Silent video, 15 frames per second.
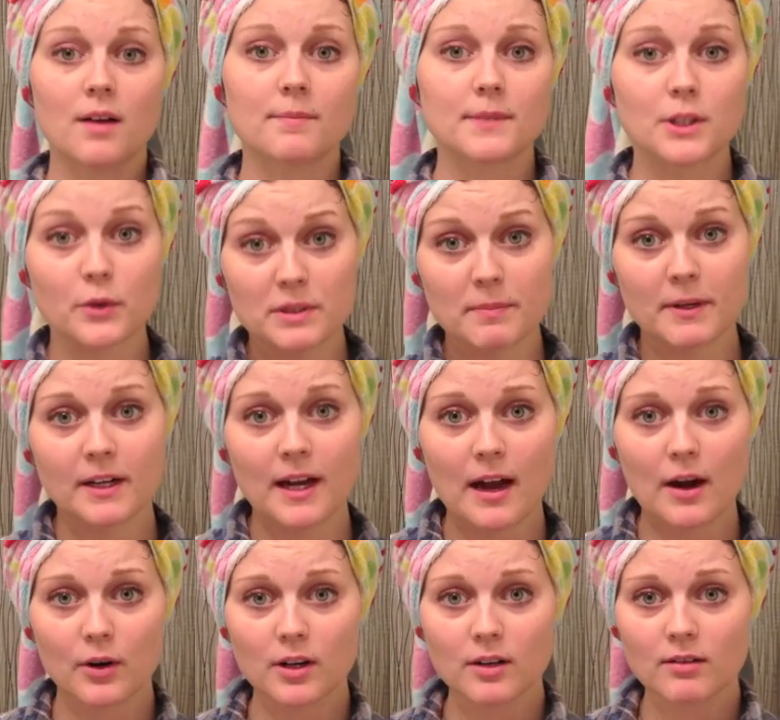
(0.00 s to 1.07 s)
So it's been an
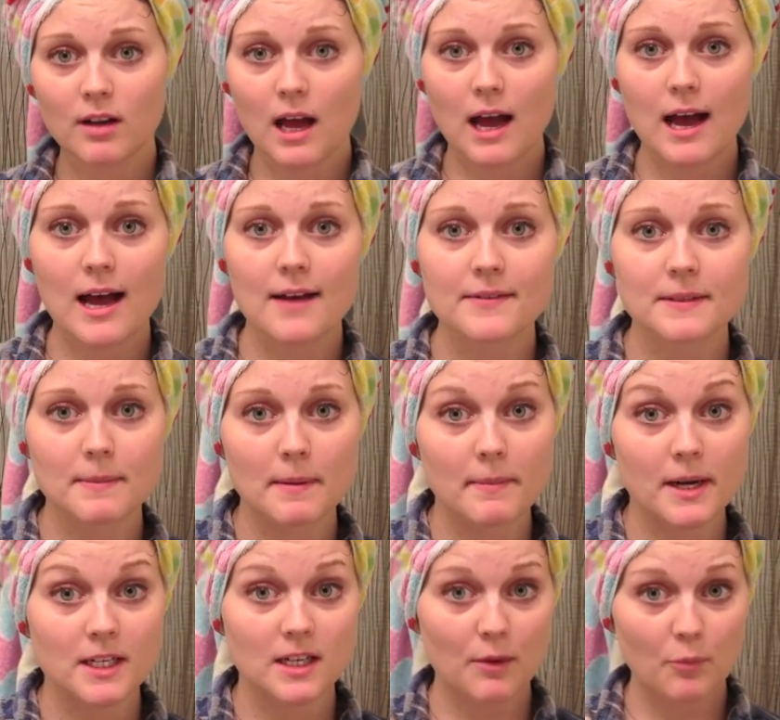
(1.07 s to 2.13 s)
hour. I've spent
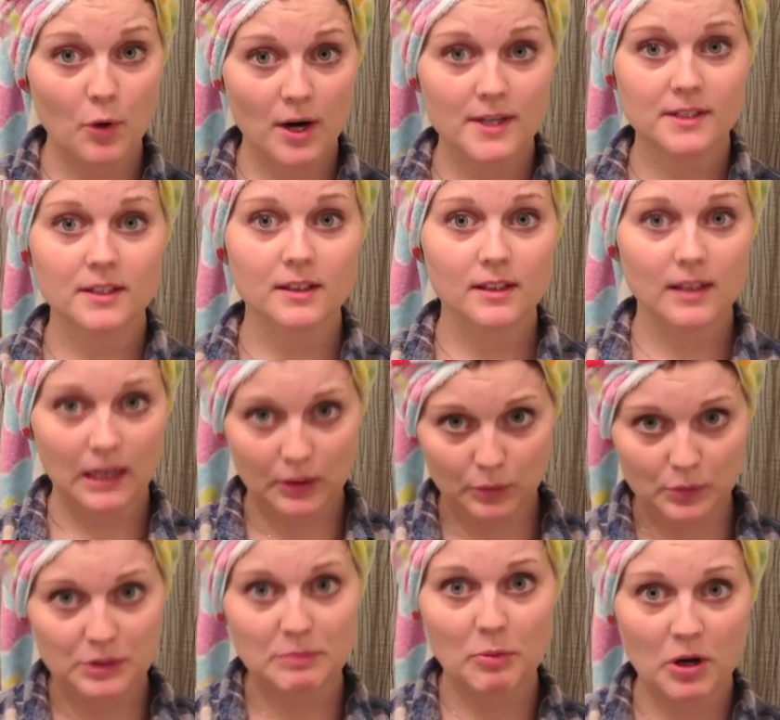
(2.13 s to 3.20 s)
my time wisely like a
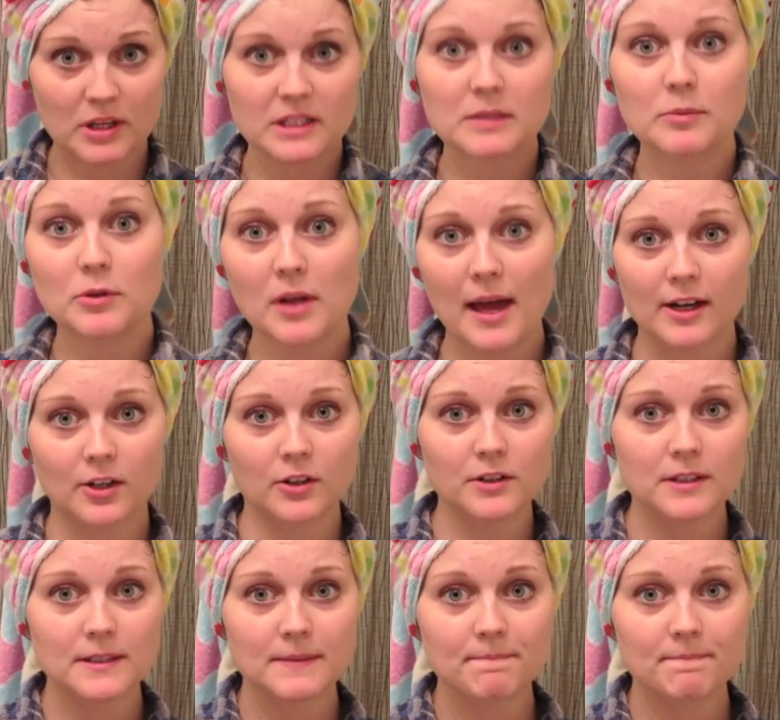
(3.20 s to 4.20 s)
responsible adult.